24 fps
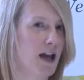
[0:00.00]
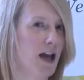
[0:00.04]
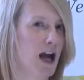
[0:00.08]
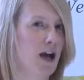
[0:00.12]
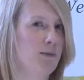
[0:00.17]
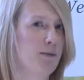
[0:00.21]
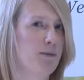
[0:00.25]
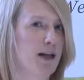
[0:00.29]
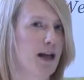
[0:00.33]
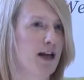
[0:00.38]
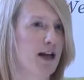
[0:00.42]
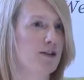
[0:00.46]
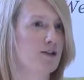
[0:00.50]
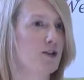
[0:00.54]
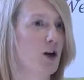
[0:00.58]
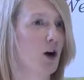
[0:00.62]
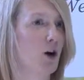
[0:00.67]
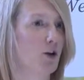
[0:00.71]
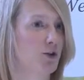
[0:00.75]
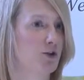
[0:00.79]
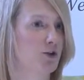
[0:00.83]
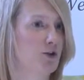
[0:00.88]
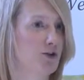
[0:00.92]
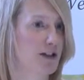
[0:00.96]
I began to
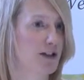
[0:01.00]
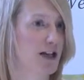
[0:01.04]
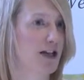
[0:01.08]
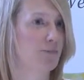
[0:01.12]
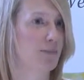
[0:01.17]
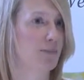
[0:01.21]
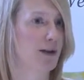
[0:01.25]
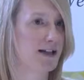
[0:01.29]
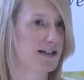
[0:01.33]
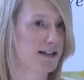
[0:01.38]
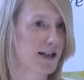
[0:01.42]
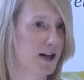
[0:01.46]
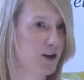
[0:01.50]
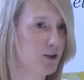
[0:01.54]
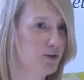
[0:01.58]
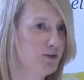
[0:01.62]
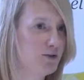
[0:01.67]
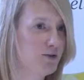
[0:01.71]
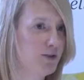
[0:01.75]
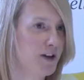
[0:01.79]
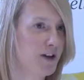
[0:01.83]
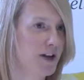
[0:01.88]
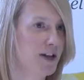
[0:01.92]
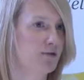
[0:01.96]
understand
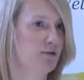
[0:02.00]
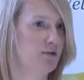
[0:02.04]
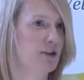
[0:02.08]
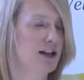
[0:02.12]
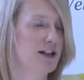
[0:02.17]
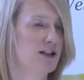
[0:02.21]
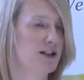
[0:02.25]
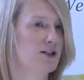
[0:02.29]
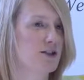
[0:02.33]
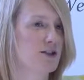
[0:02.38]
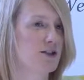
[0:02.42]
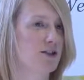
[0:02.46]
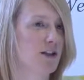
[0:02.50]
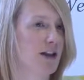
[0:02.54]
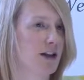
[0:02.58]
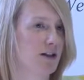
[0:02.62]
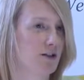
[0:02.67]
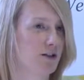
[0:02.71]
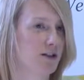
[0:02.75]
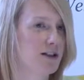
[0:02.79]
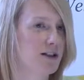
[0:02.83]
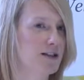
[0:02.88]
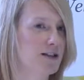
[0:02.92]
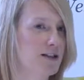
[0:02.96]
myself in relation to the
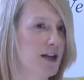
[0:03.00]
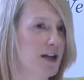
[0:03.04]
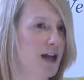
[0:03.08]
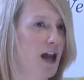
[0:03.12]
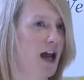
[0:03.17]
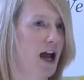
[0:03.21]
illness,